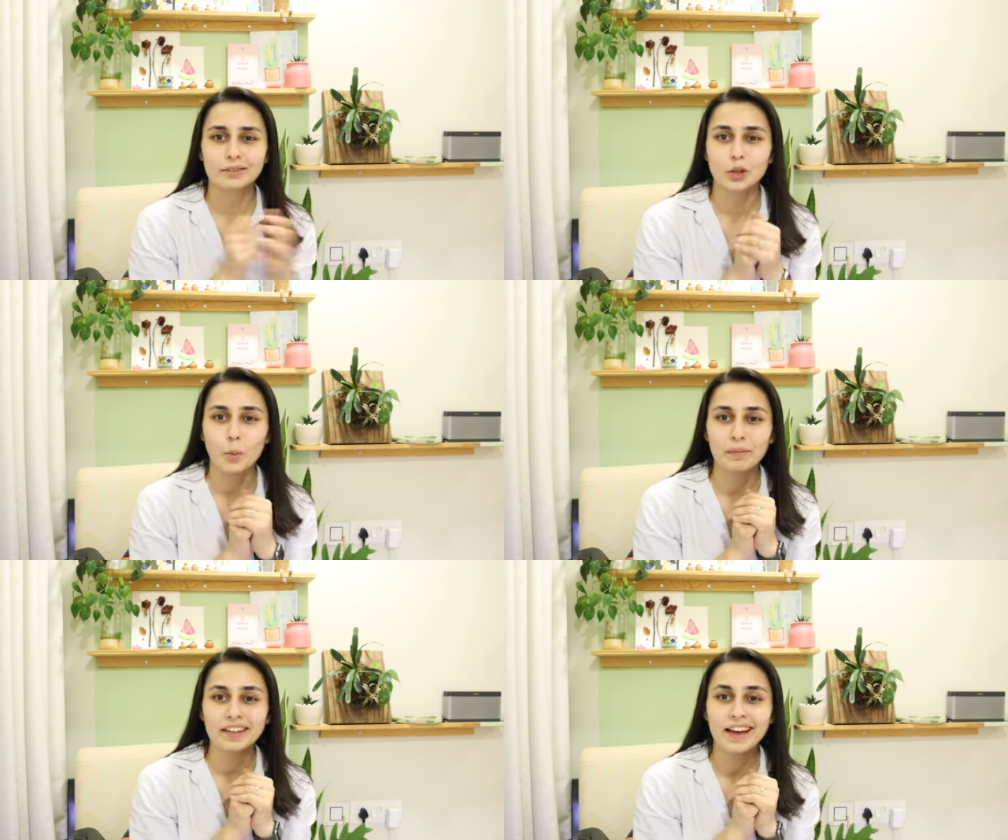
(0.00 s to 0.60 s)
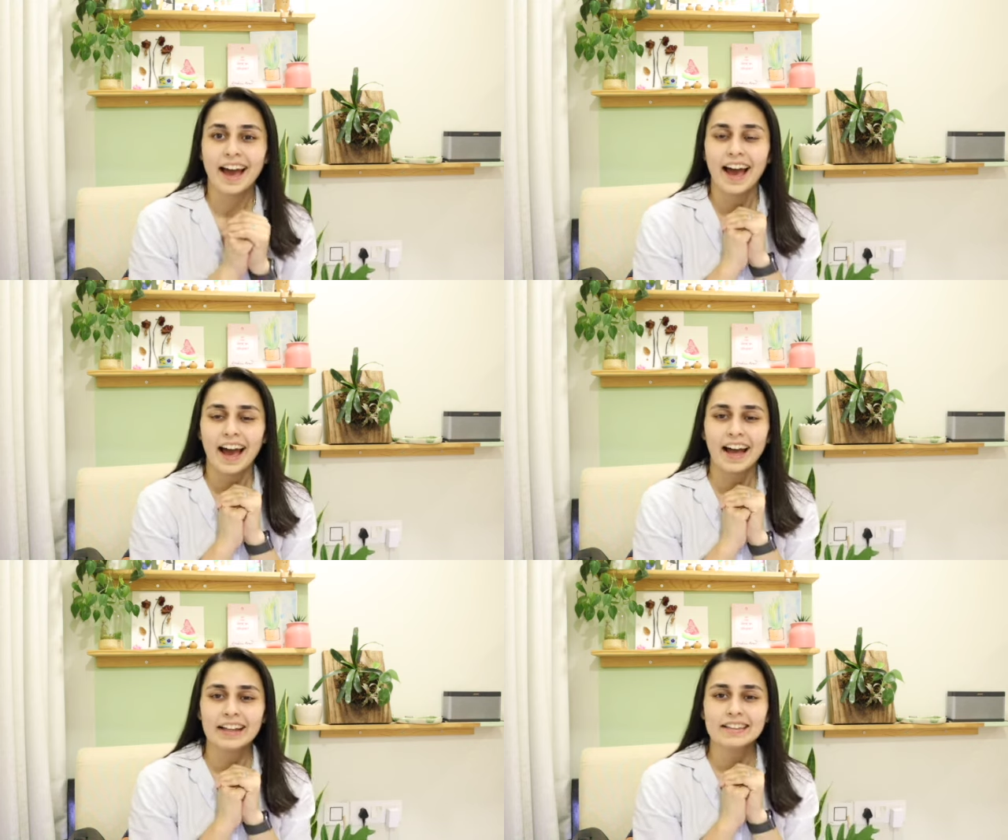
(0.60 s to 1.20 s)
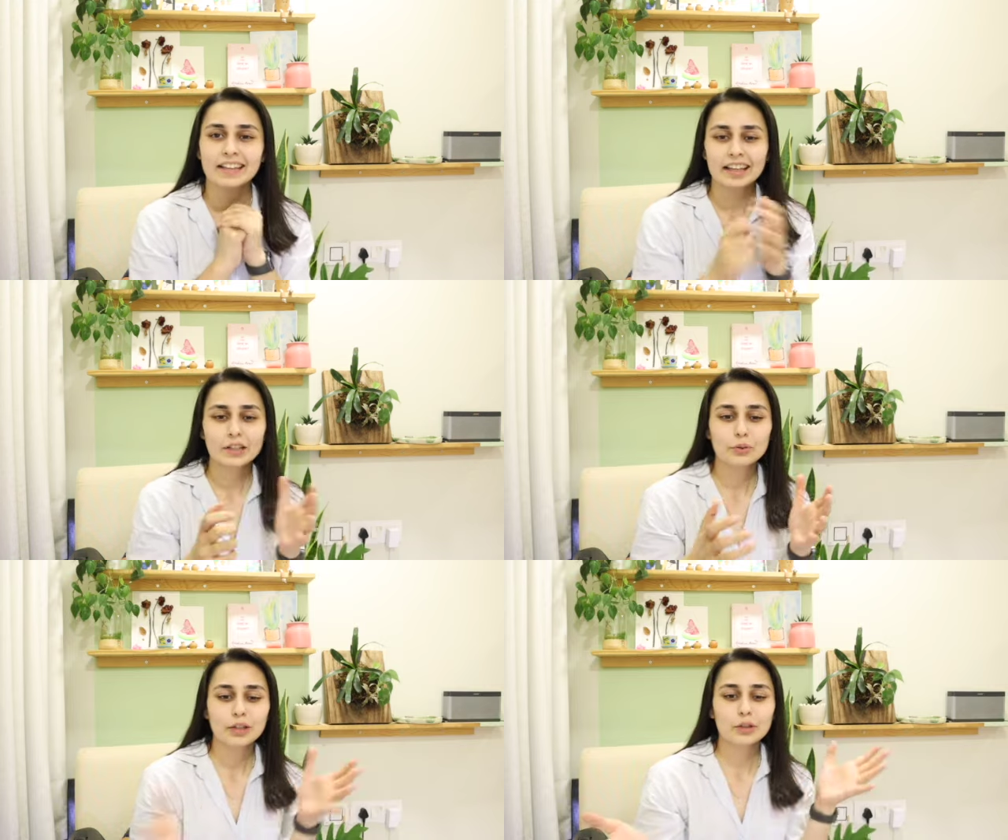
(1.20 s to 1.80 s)
topping. And
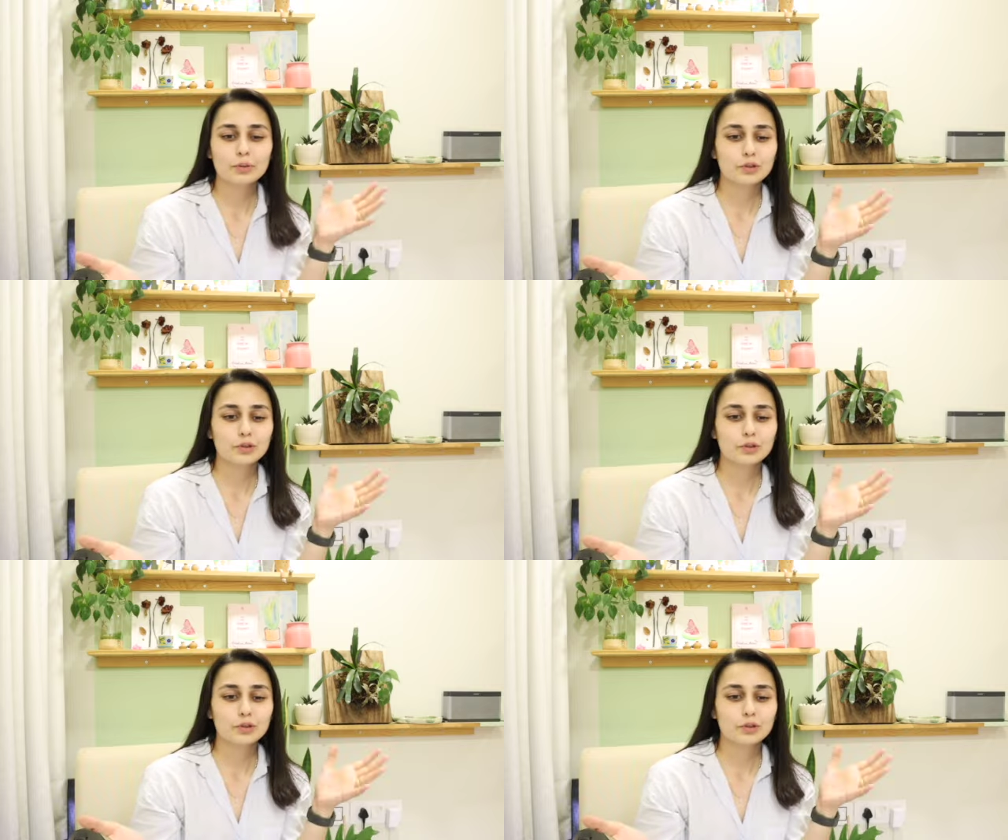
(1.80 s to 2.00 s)
then you can use